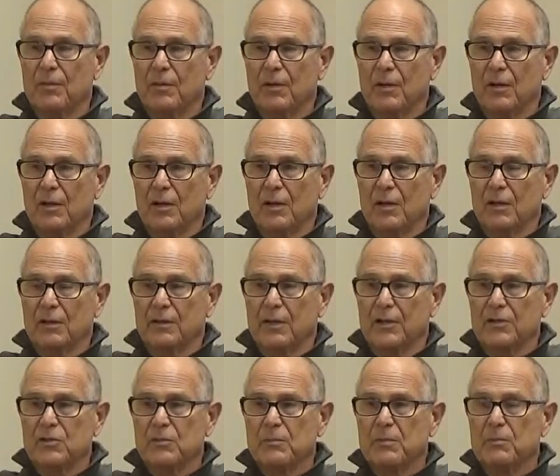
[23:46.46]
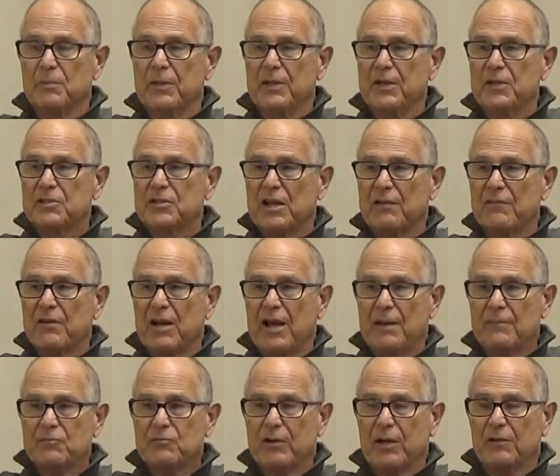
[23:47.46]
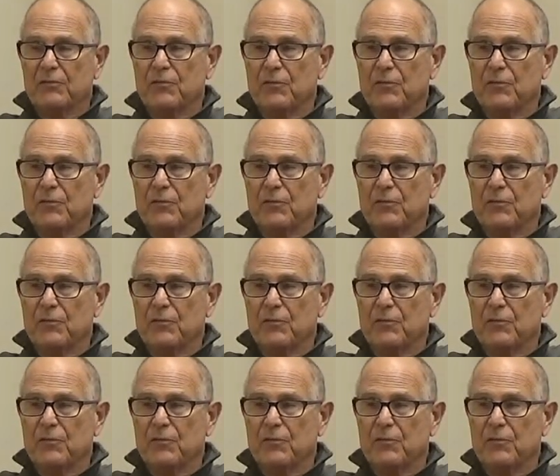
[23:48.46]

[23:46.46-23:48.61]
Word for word: then human beings have an abstract